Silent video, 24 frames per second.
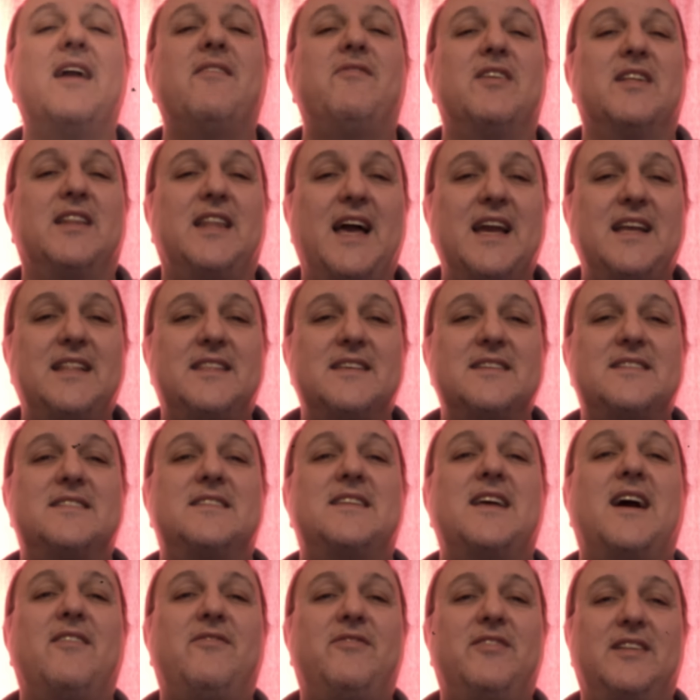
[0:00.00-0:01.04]
If you like this
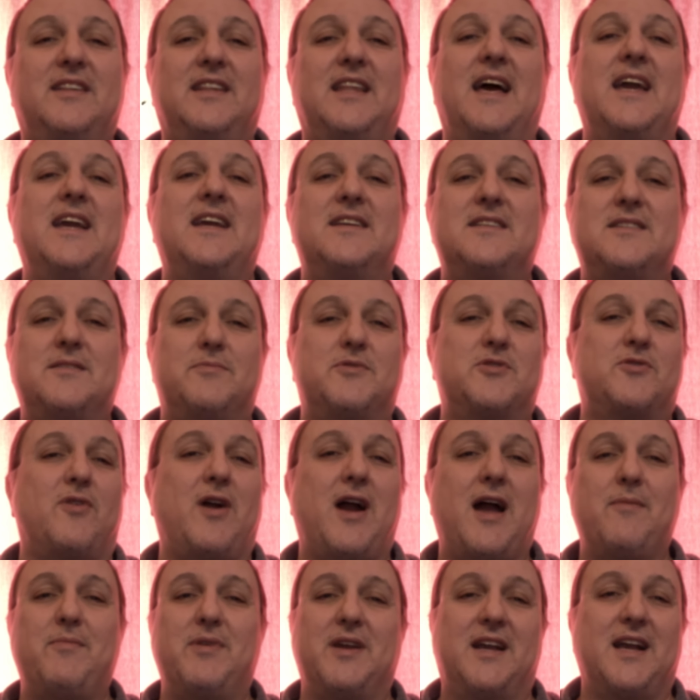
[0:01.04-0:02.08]
stuff, like,
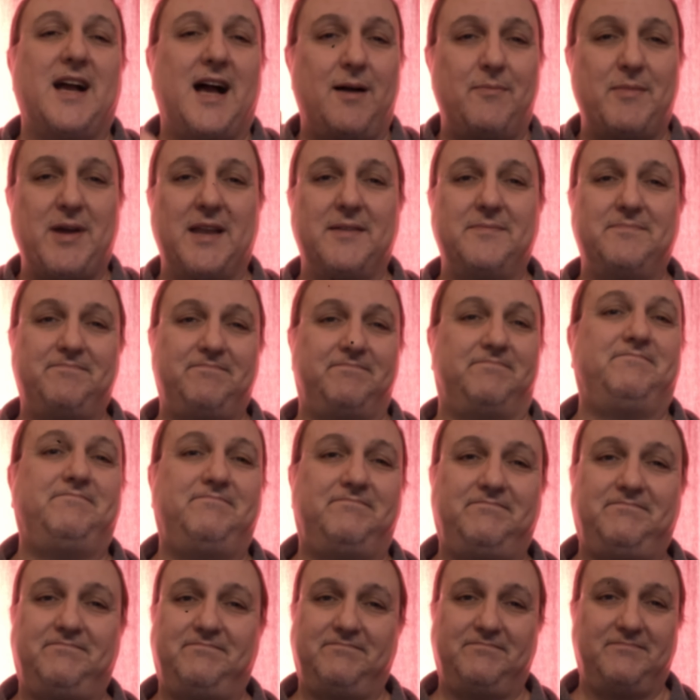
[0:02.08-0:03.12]
subscribe, and comment.
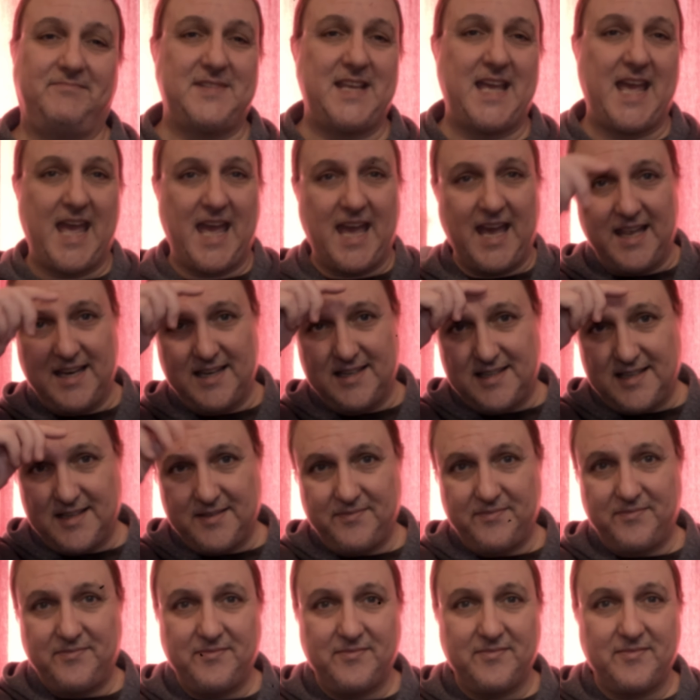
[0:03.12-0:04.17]
And
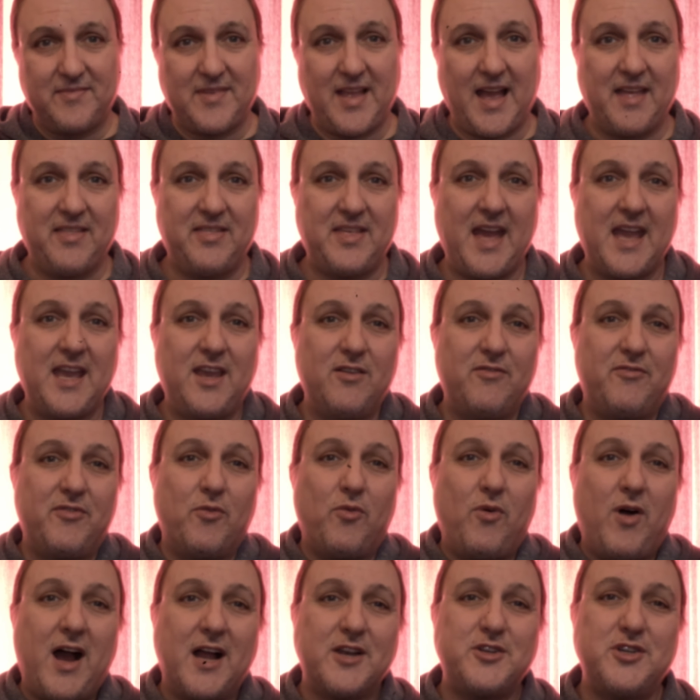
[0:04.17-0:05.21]
I thank you for
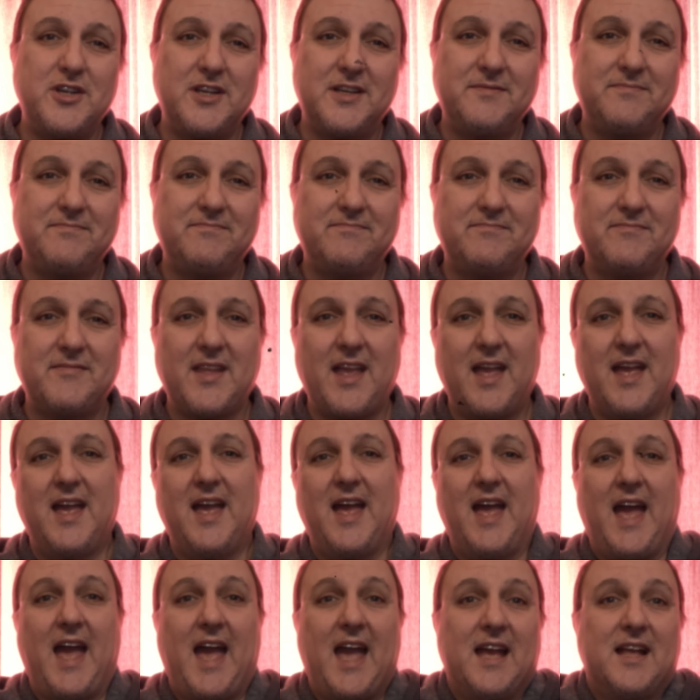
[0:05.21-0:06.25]
watching
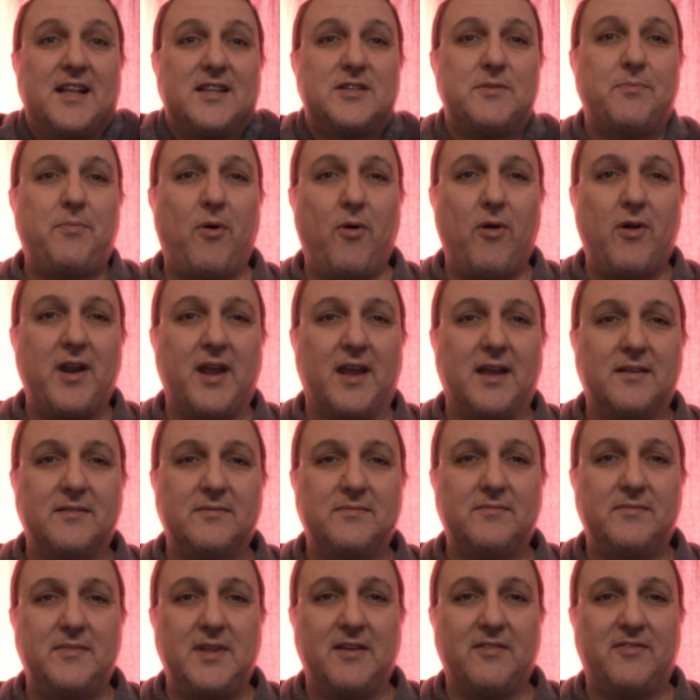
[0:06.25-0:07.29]
and supporting
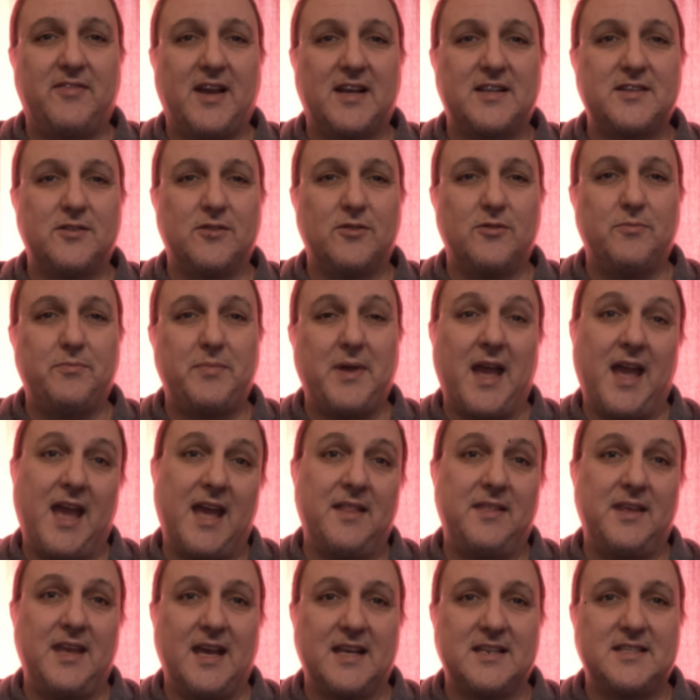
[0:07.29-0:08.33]
the effects loop
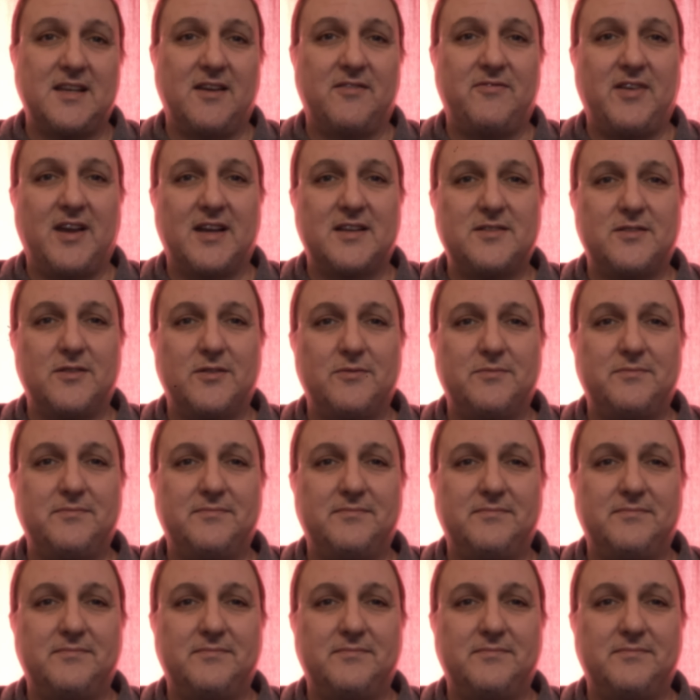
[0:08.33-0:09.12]
and the SFX loop.